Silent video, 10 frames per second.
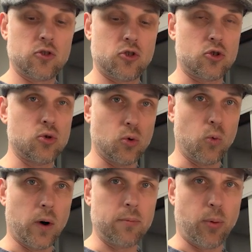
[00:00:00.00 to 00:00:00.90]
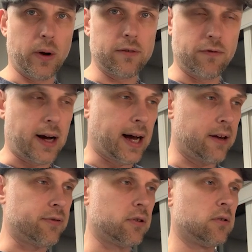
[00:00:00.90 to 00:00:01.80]
to
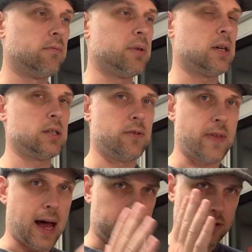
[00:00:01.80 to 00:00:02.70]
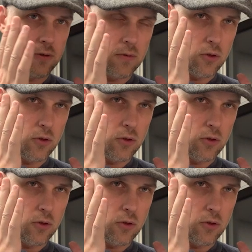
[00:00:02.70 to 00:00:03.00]
1.5 because that's